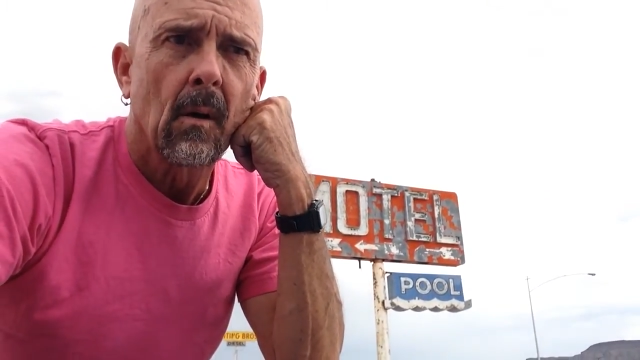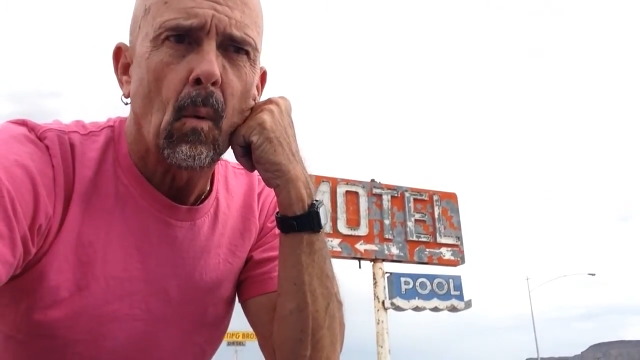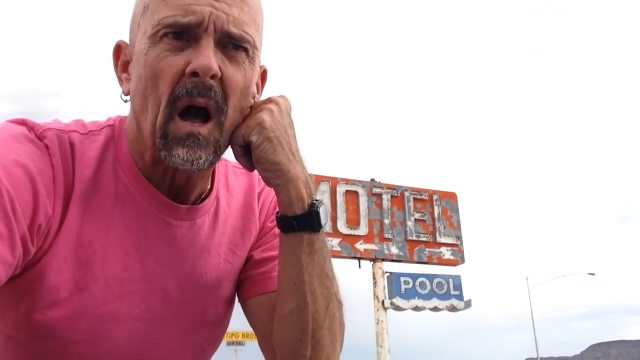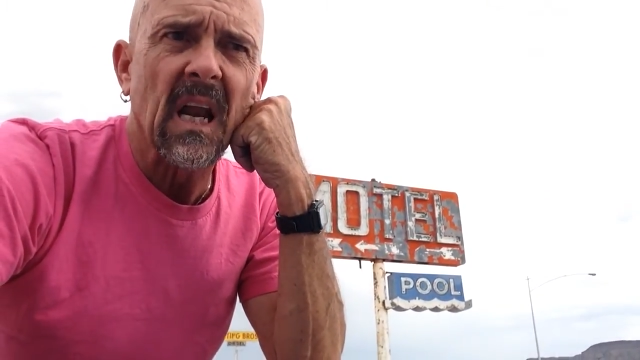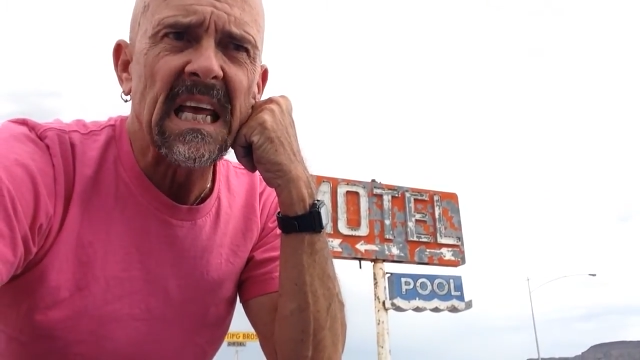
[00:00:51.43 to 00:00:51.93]

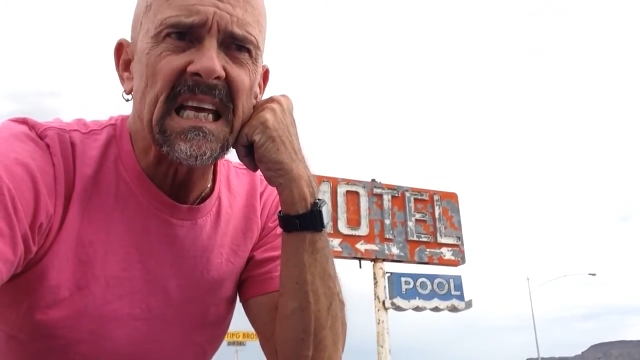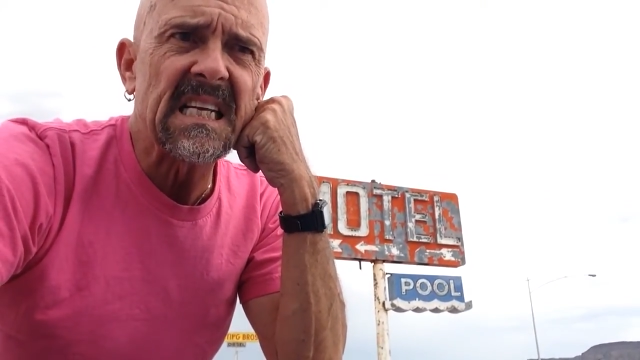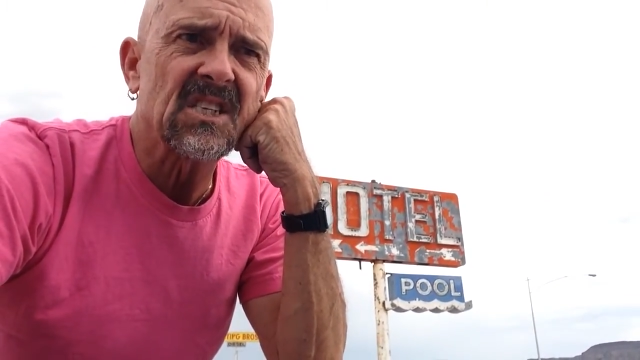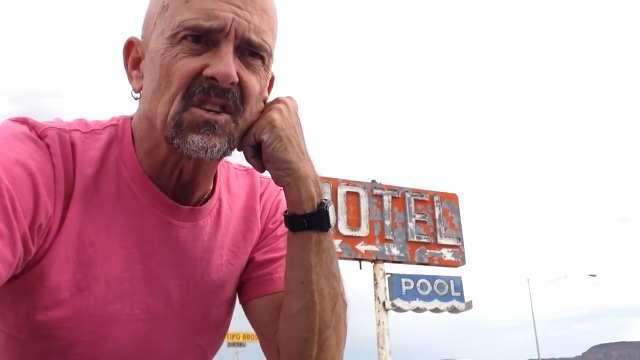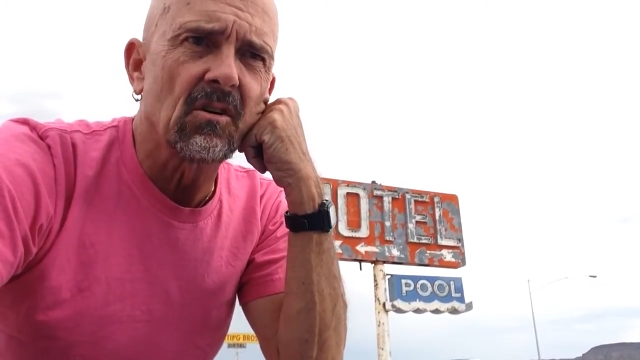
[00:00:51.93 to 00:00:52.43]
while
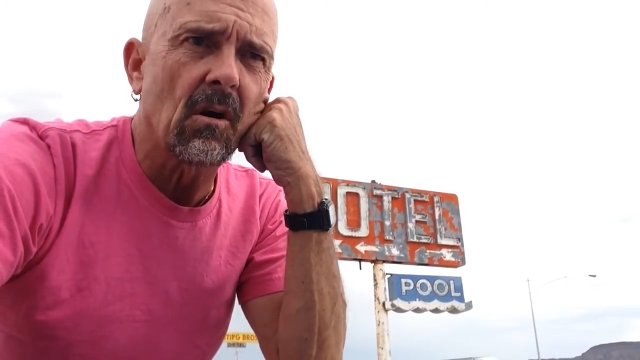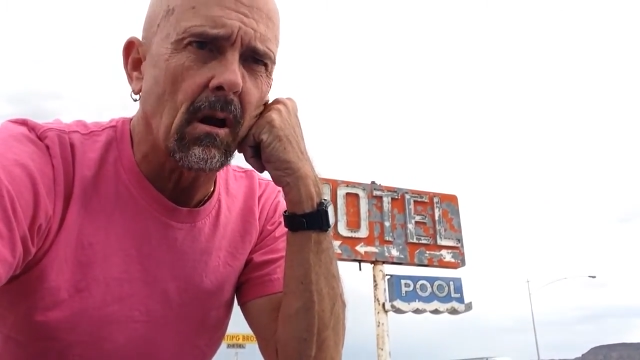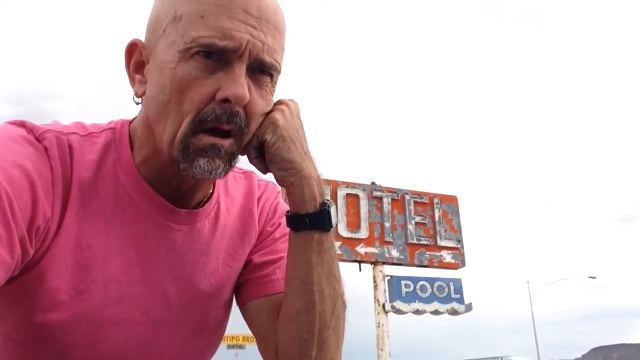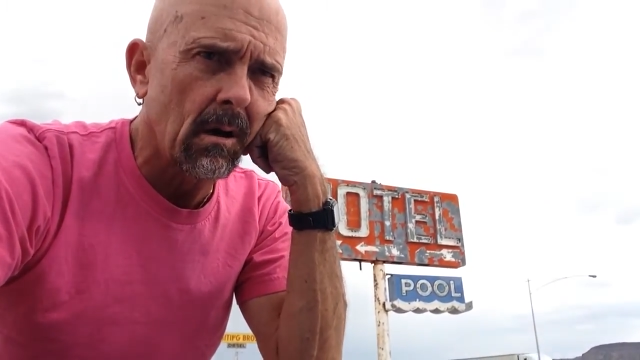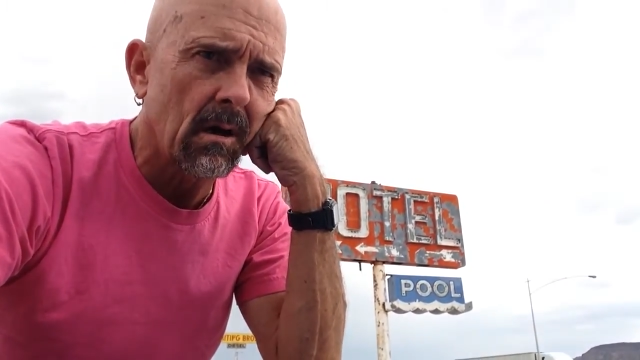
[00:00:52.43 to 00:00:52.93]
he still
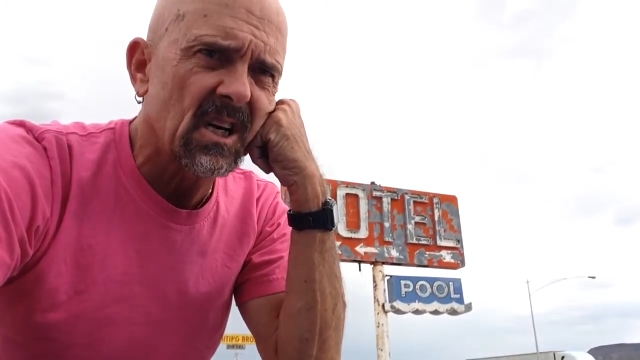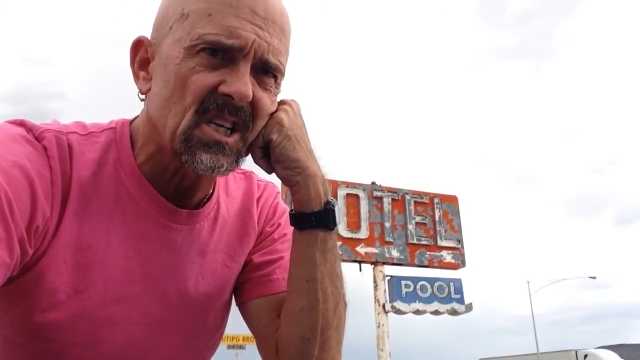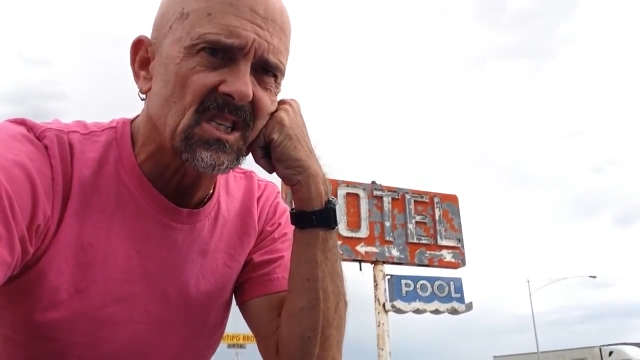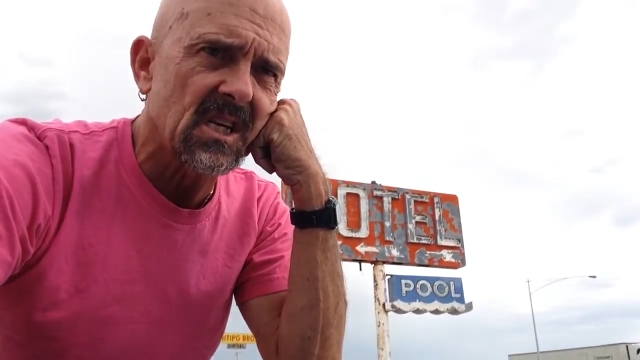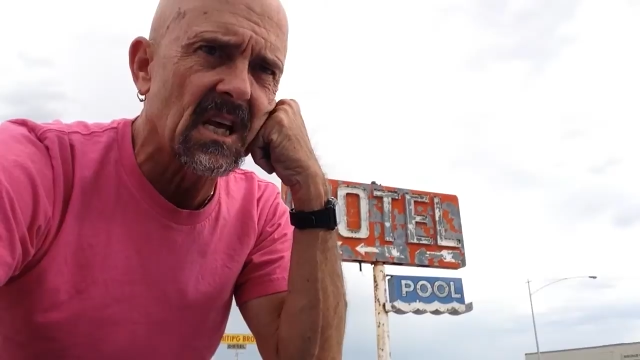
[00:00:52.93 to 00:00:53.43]
clung
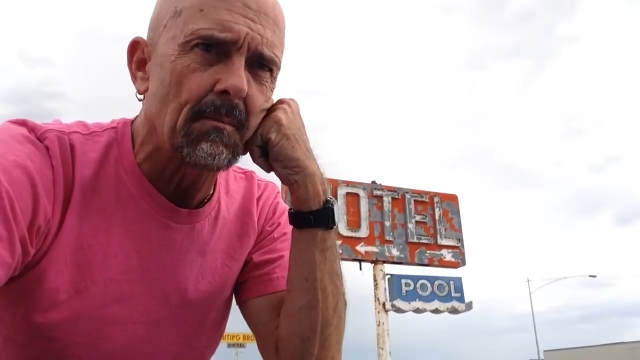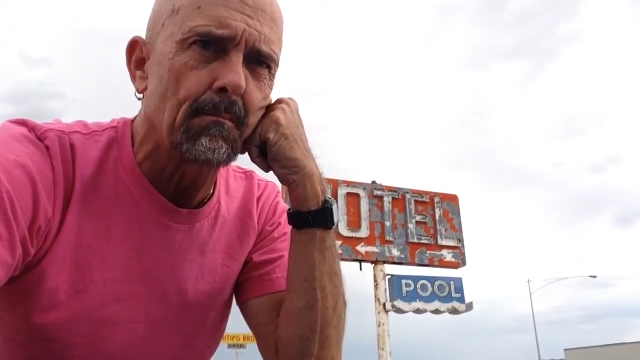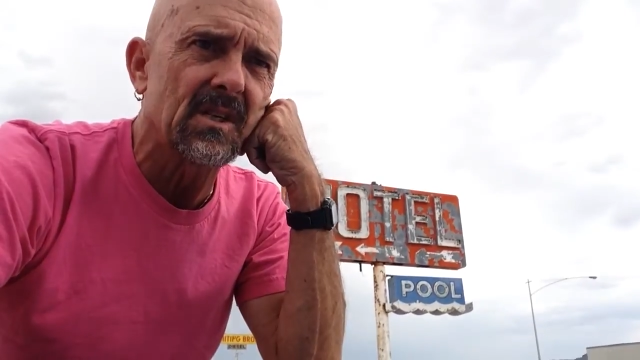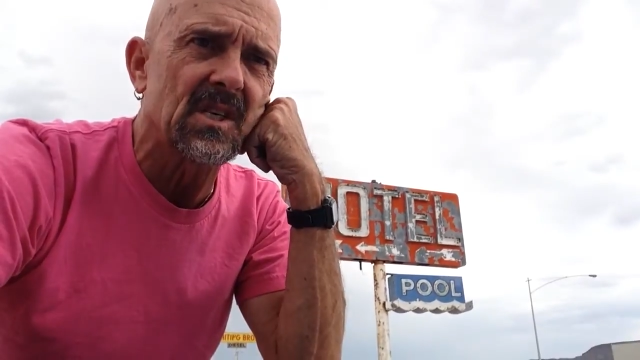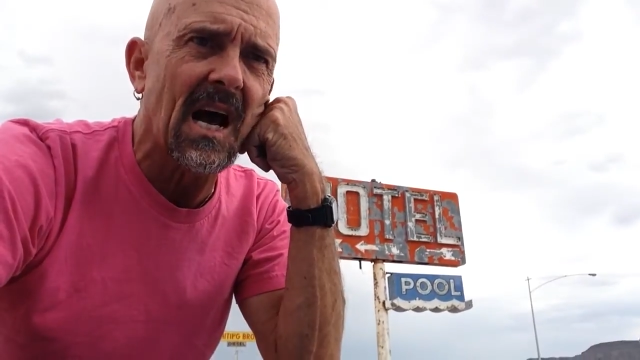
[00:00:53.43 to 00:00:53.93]
to sleep
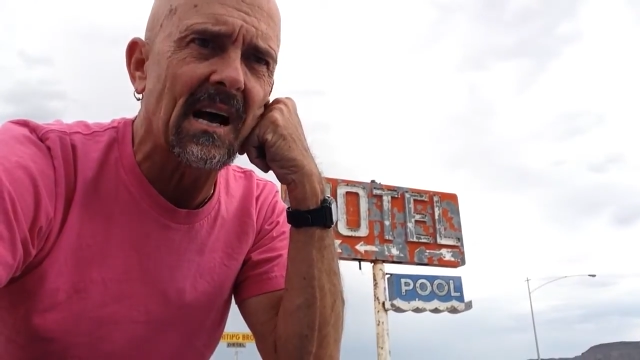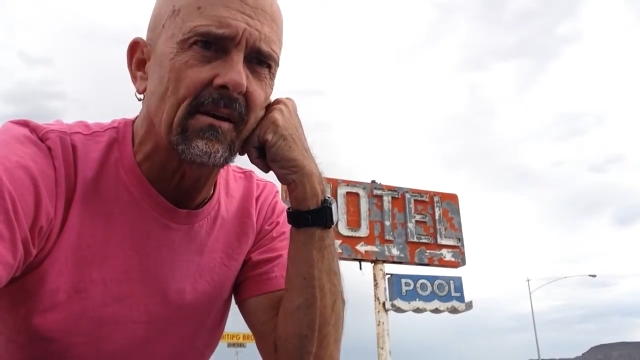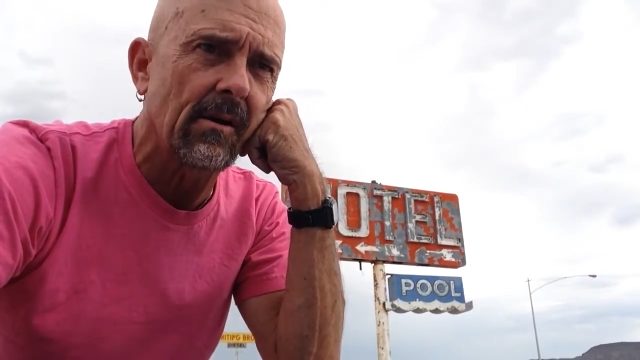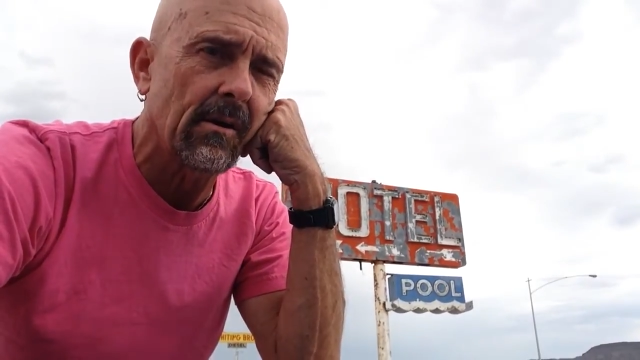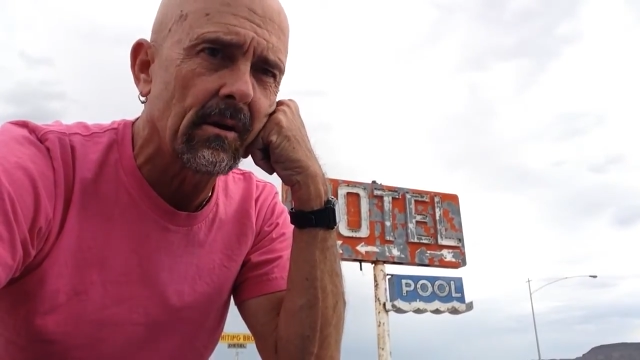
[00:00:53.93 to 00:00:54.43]
beside
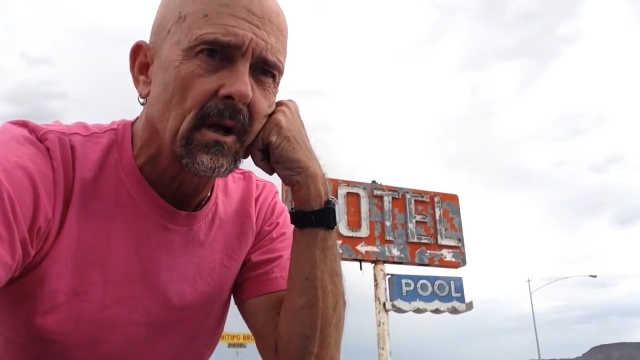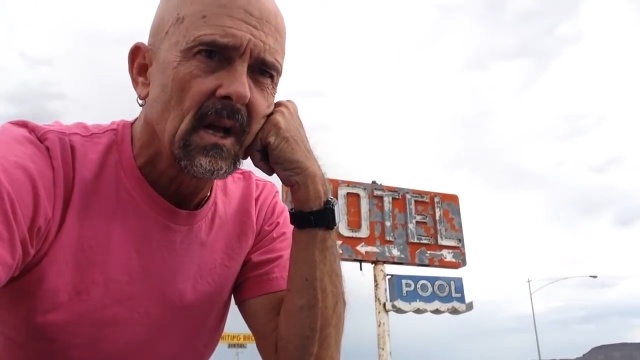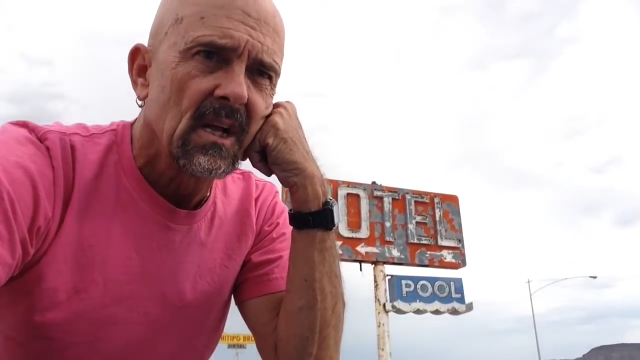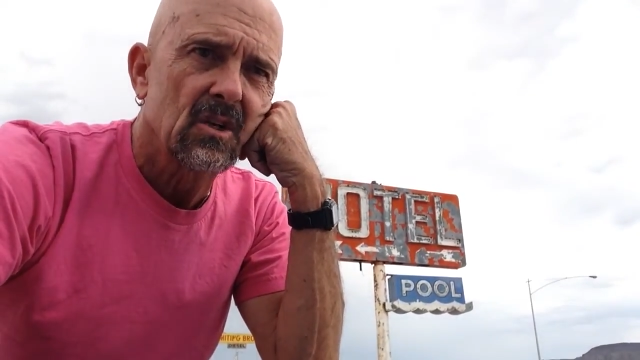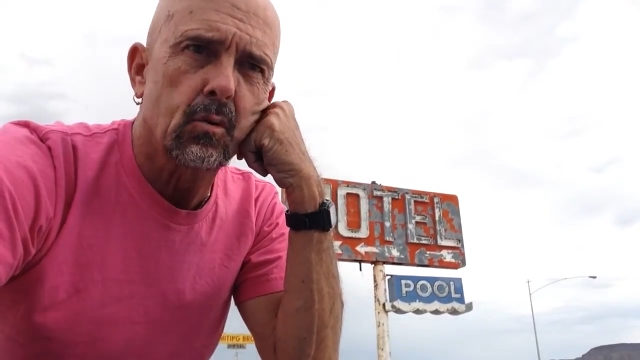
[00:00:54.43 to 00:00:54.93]
her,